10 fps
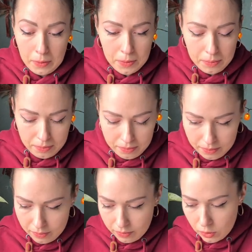Oop,
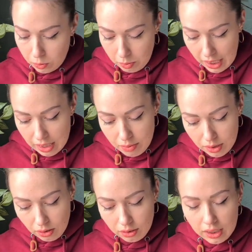to
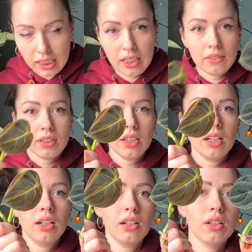maybe not even,
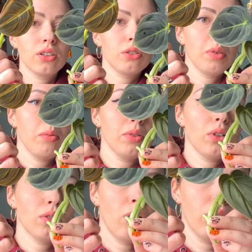to maybe
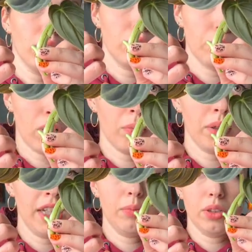not only to
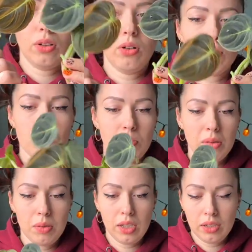propagate, but also
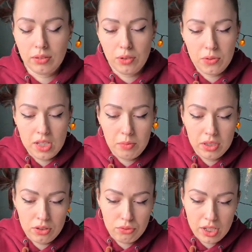maybe use them
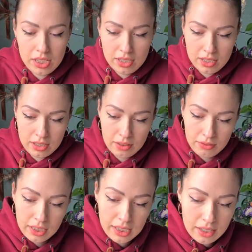in the treats and
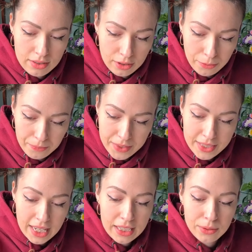stuff like that. So
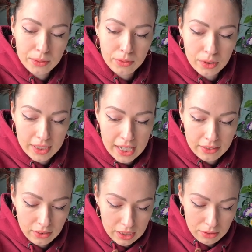stay tuned for
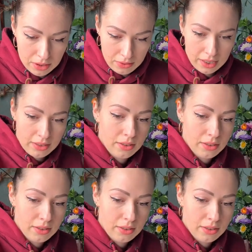that video as well.